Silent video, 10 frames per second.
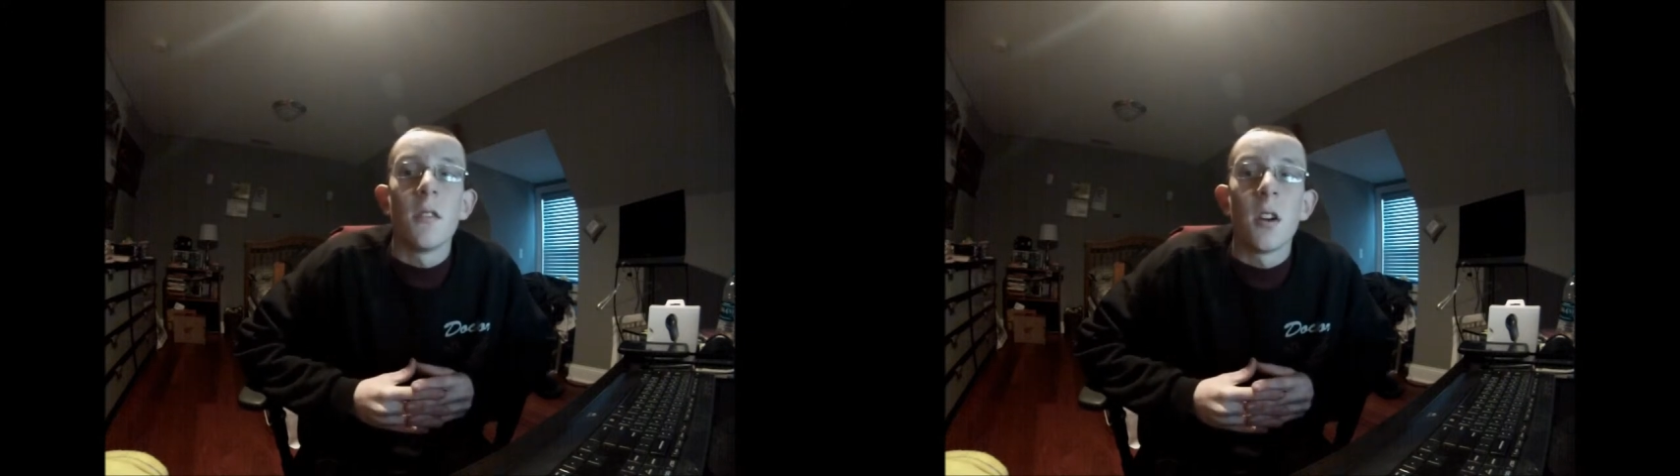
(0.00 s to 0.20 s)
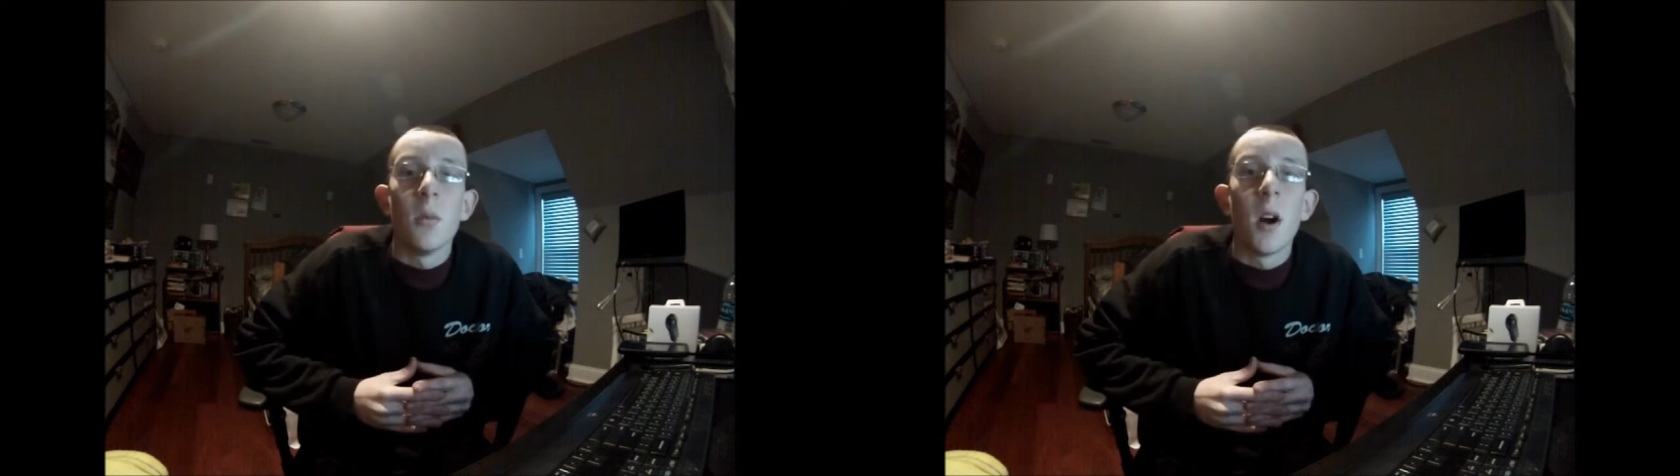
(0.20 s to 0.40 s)

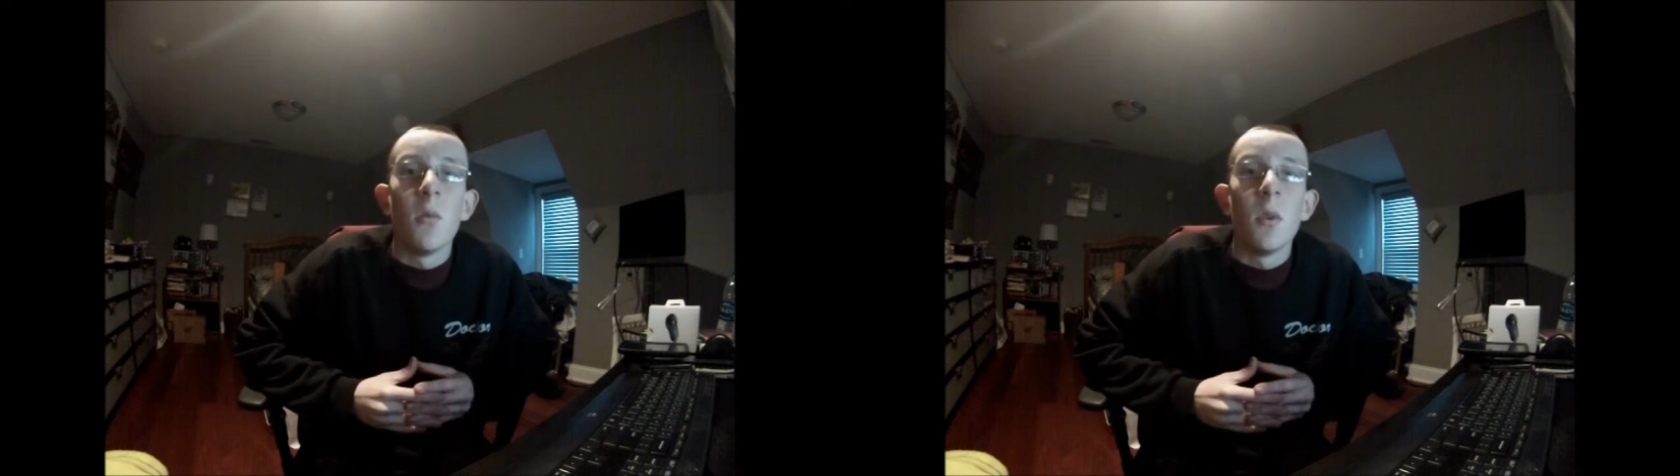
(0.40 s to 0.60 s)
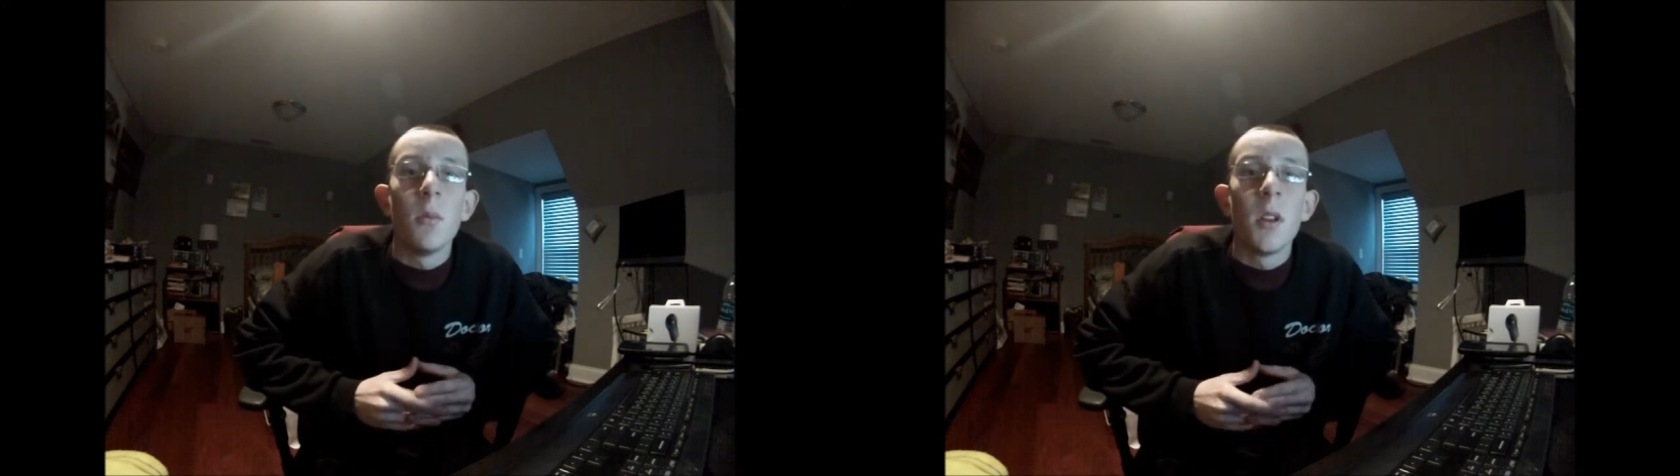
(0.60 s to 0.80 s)

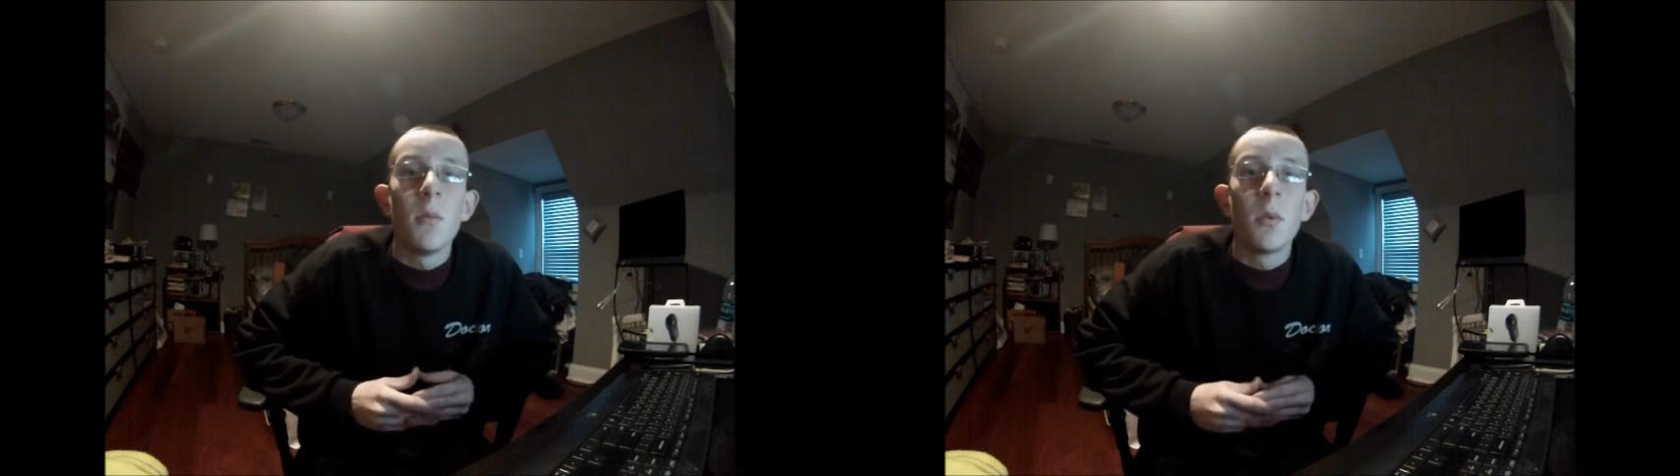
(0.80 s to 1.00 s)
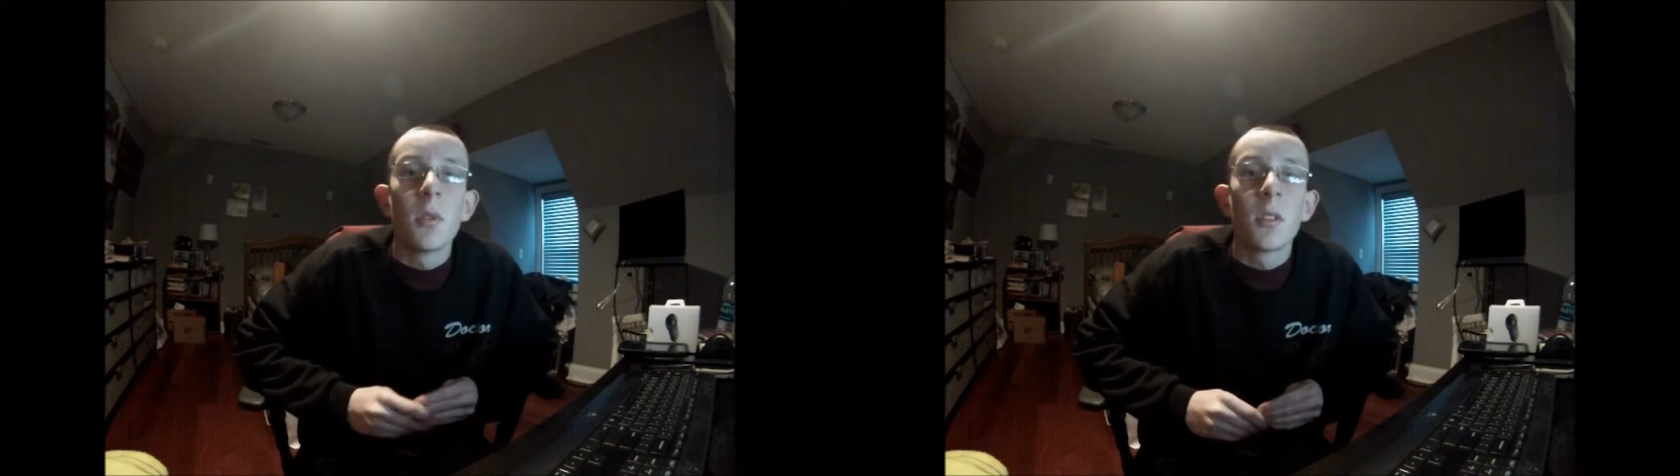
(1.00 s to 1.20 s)
about what
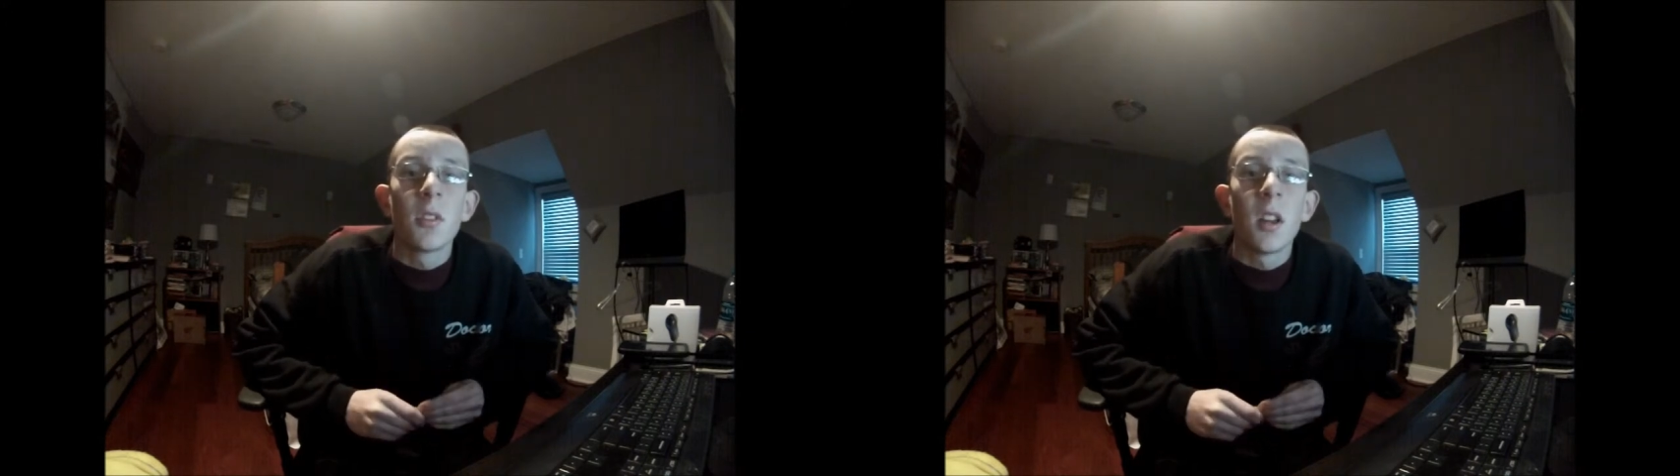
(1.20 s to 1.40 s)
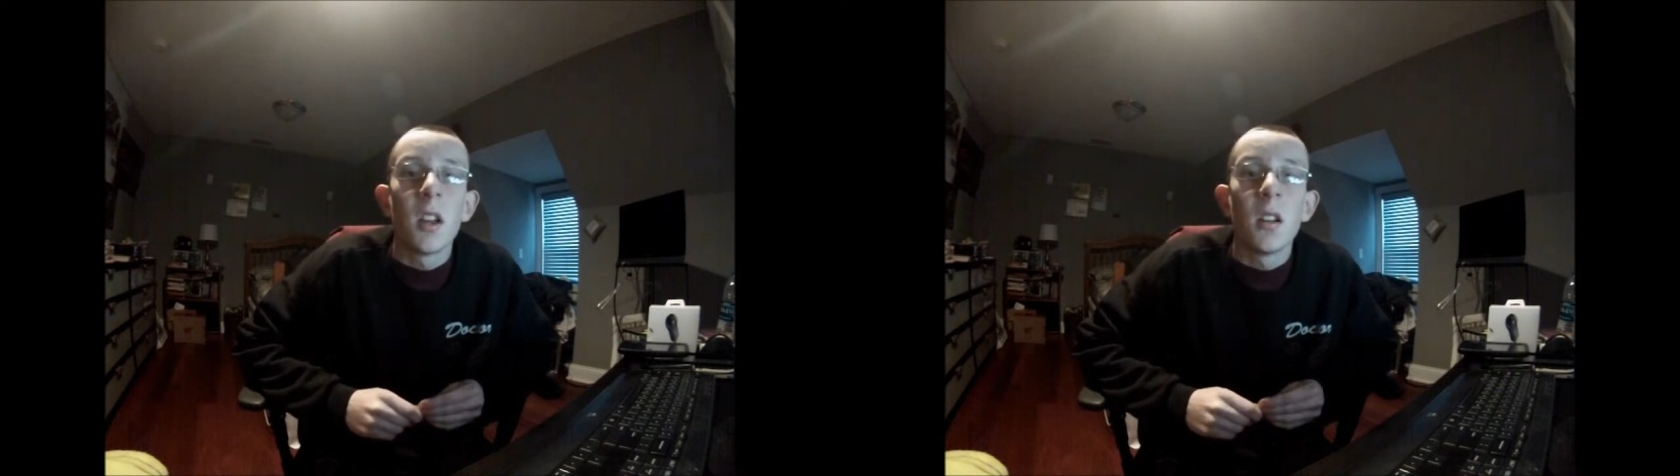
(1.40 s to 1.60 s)
people are
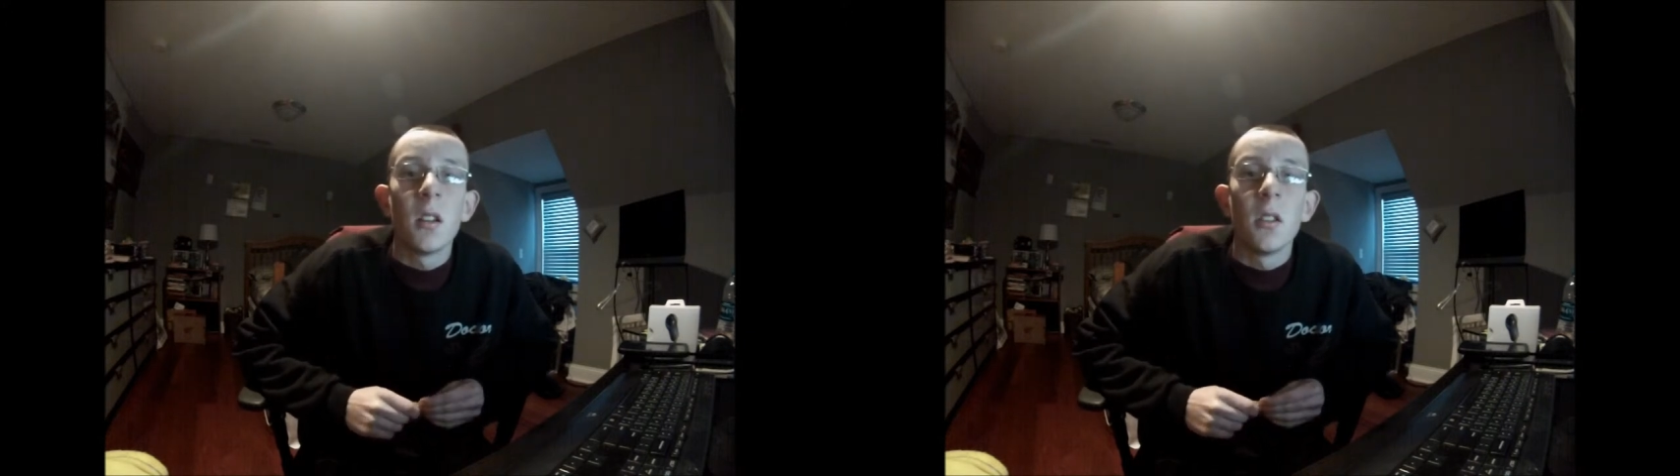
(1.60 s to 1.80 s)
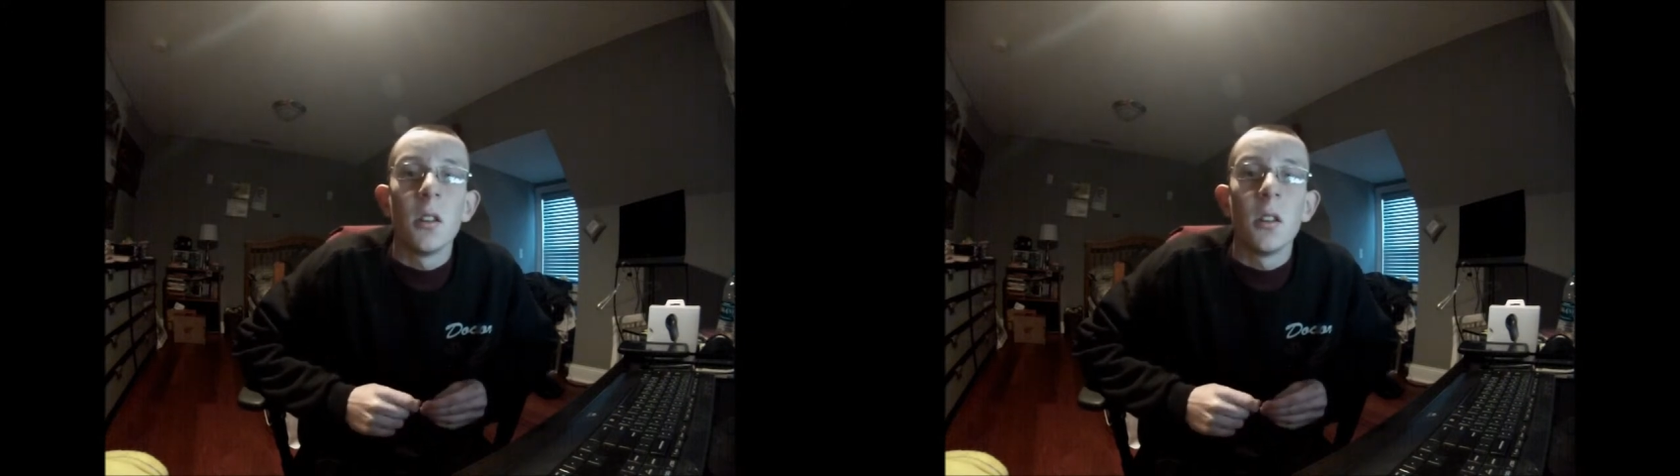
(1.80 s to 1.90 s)
saying on